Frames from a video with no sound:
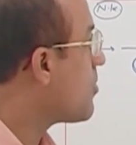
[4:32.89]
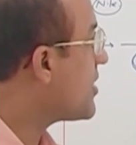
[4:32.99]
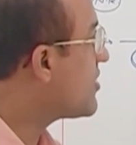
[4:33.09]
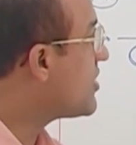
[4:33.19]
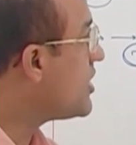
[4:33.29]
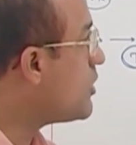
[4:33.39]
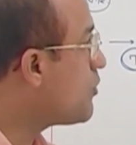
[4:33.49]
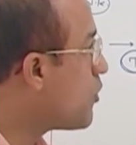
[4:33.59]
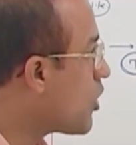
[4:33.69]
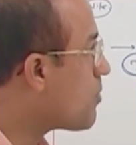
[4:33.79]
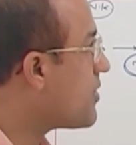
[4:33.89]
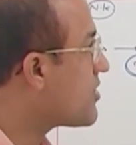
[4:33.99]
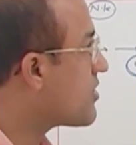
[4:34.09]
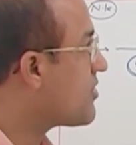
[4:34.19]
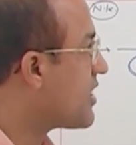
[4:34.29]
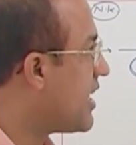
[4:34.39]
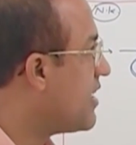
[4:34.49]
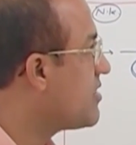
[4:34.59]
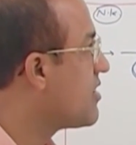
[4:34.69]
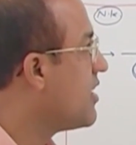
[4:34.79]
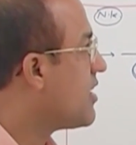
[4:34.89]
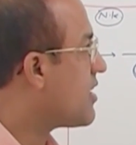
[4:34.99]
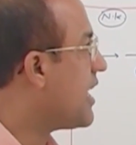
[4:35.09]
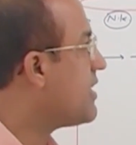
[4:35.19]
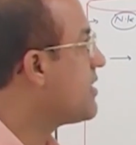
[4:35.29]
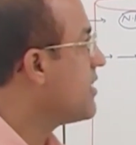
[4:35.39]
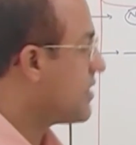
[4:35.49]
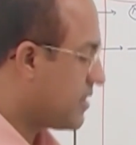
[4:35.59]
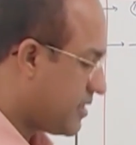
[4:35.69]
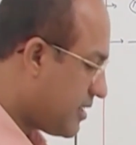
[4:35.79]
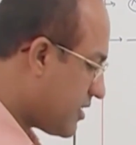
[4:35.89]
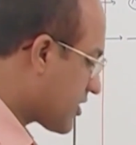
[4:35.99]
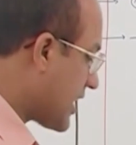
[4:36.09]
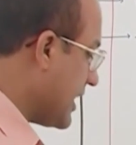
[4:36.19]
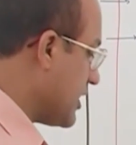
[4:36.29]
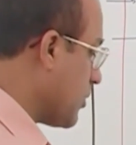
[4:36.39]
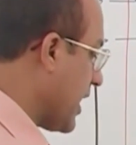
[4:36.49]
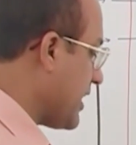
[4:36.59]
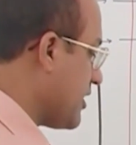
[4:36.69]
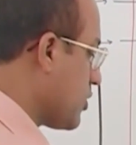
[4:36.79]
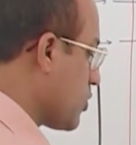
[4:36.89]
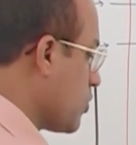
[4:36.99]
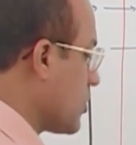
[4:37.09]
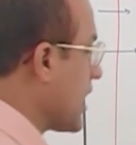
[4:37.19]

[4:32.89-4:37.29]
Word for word: But CD4 positive cells, right, these can divide into two